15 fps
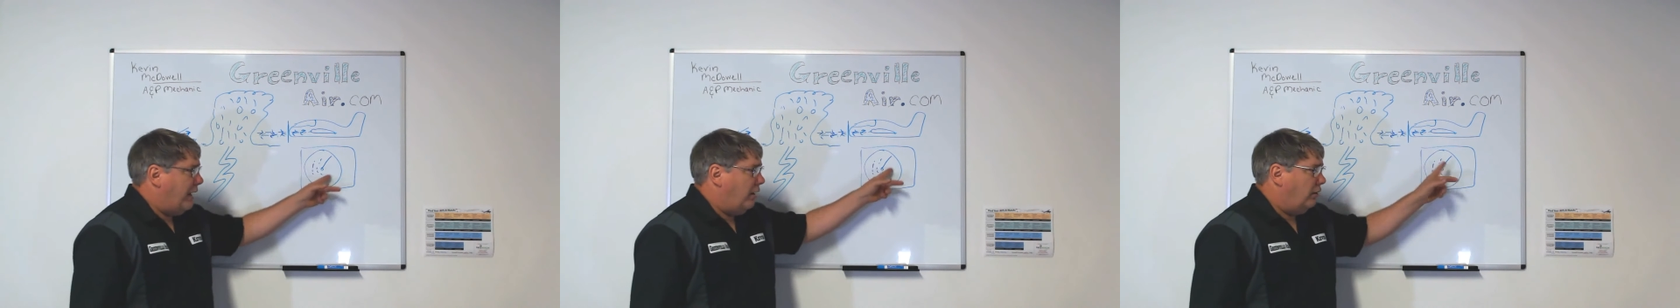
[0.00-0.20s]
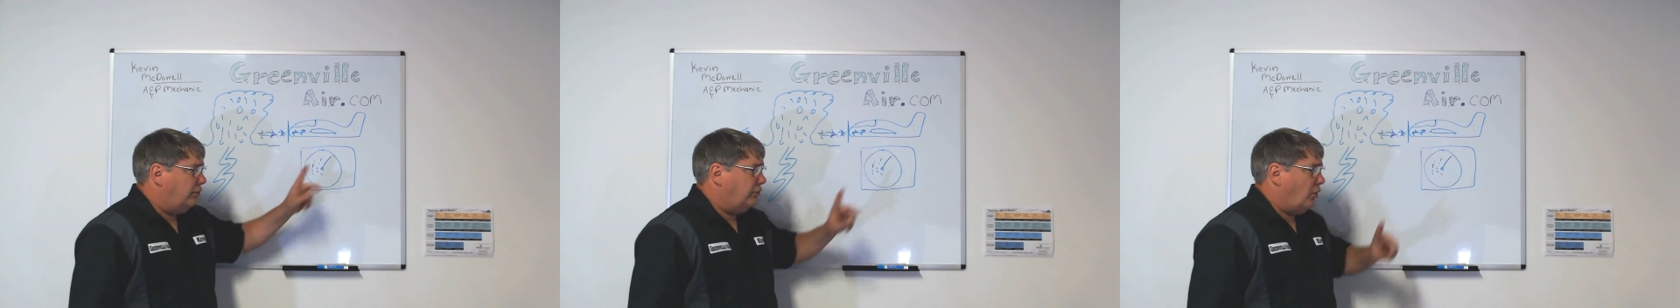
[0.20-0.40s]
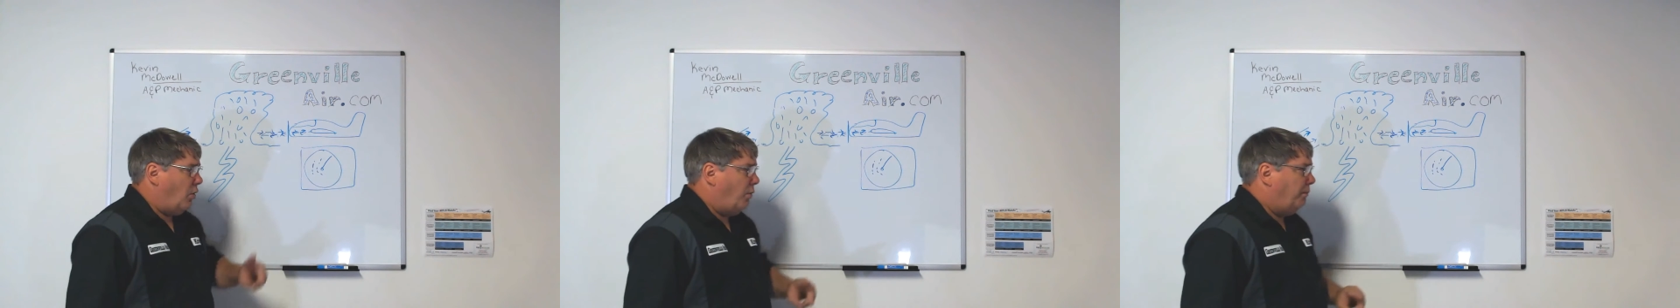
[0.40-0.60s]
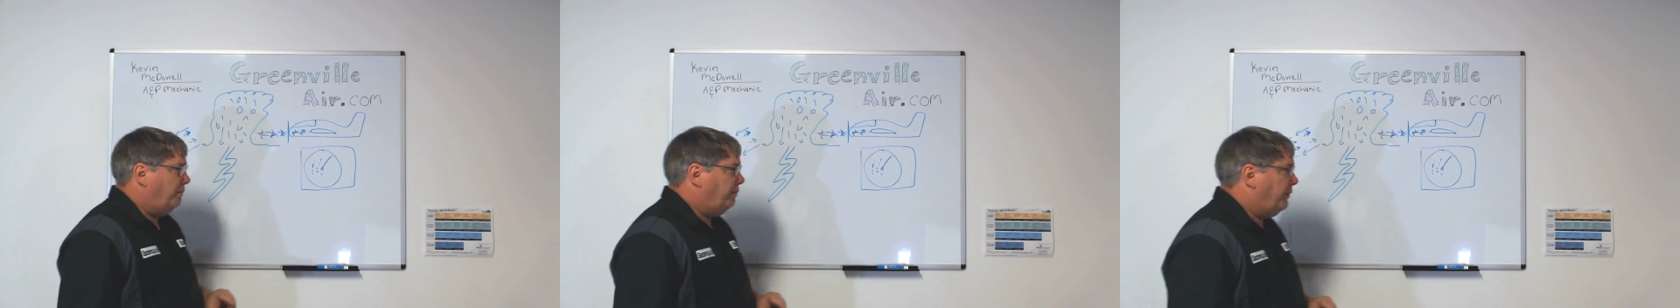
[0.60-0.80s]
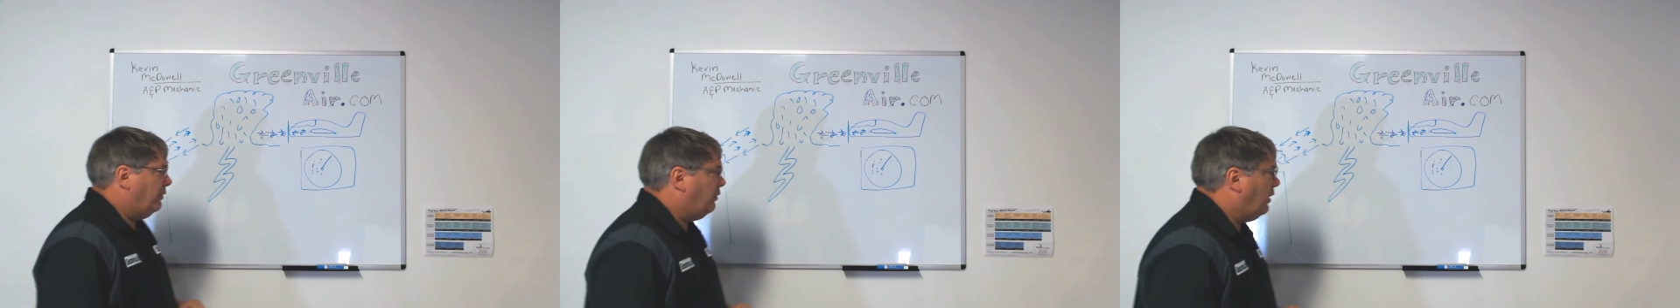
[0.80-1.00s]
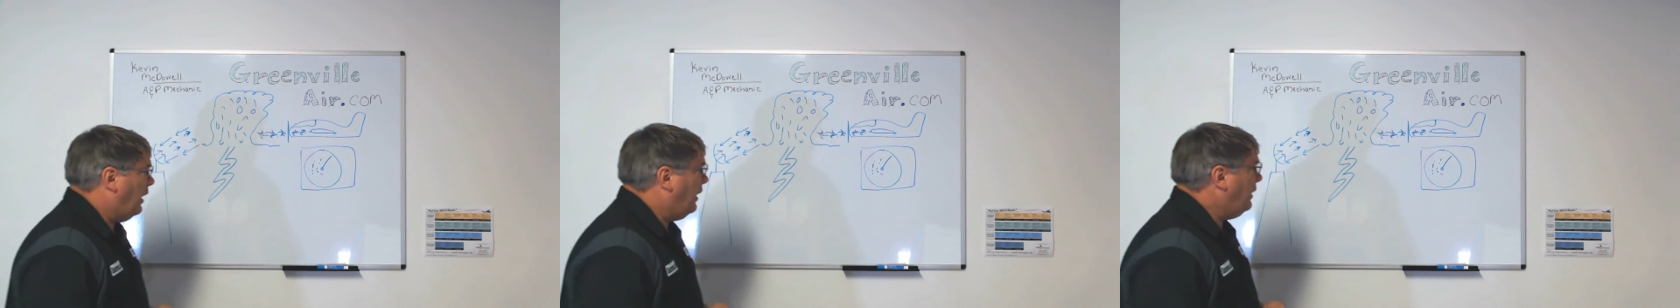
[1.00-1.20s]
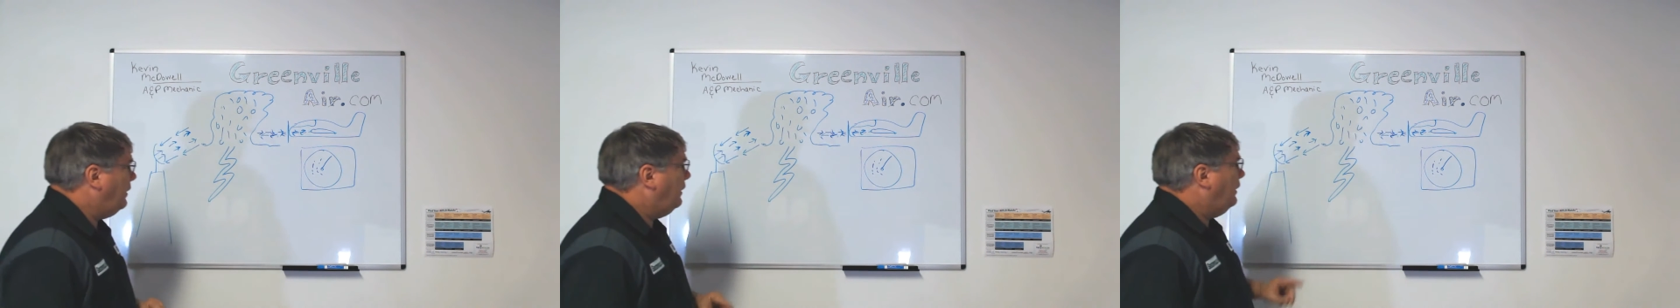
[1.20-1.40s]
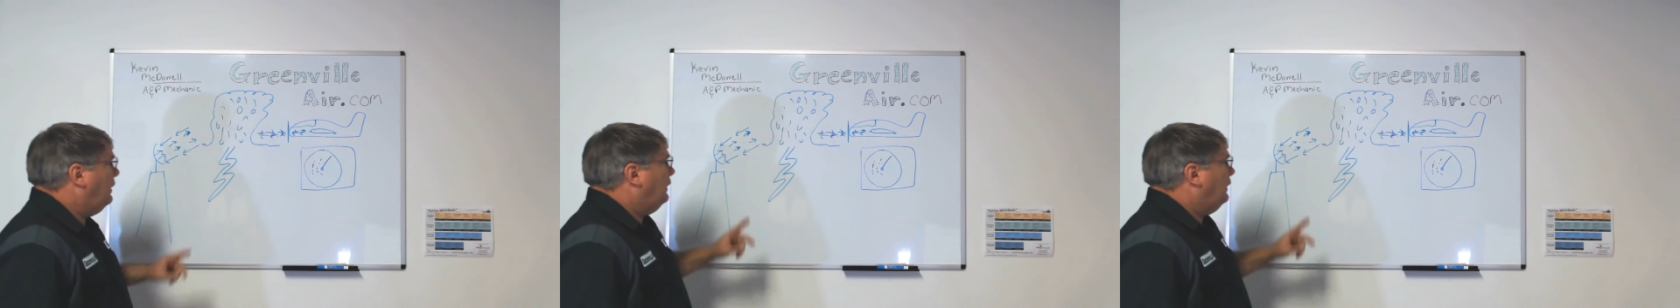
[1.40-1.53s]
radar scope. Okay?